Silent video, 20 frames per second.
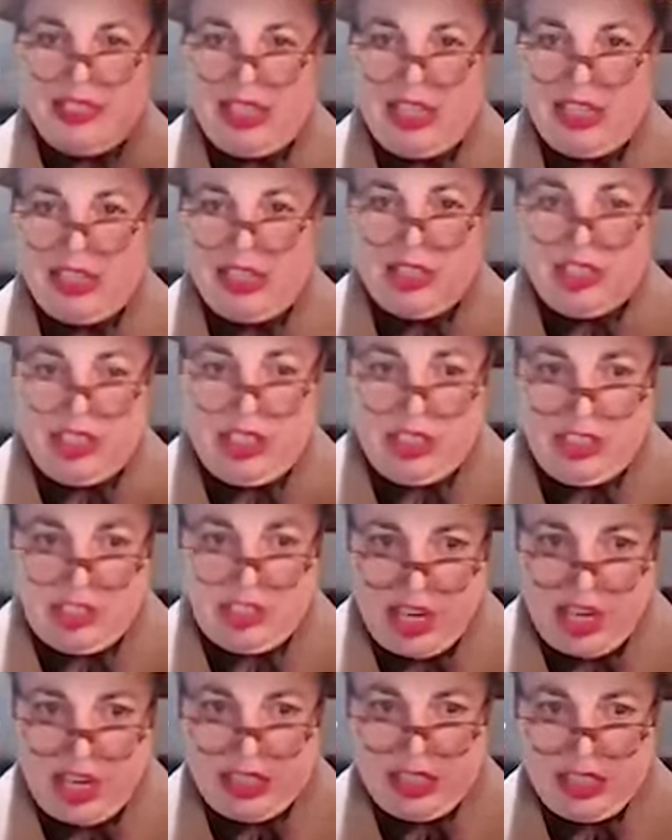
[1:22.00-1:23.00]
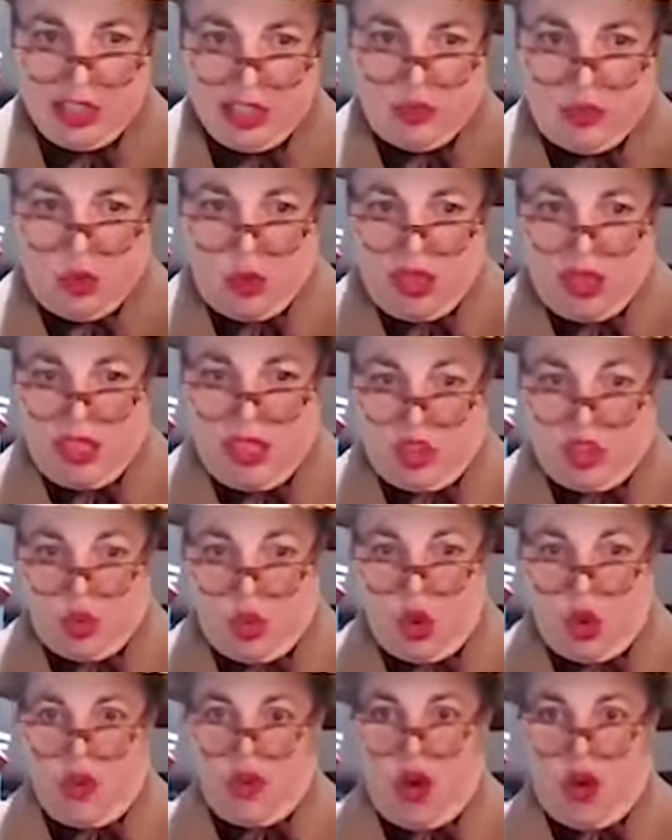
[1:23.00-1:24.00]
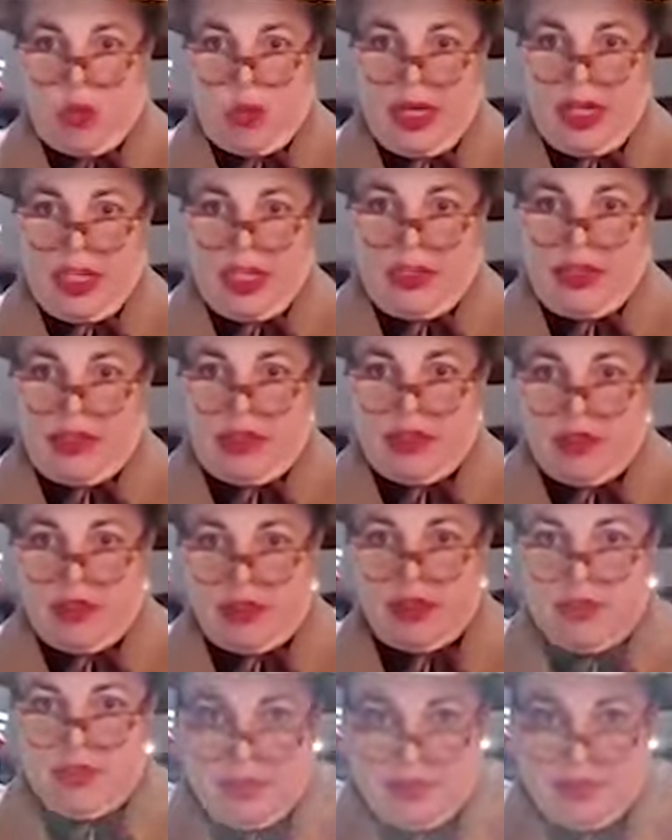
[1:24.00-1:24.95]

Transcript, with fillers: 60 seconds when the door opens?